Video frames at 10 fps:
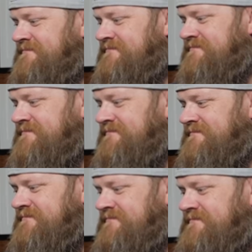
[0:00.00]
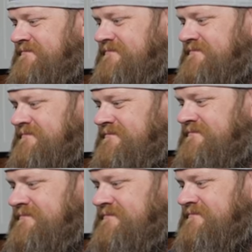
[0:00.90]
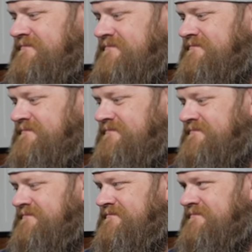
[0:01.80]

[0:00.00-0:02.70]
(not speaking)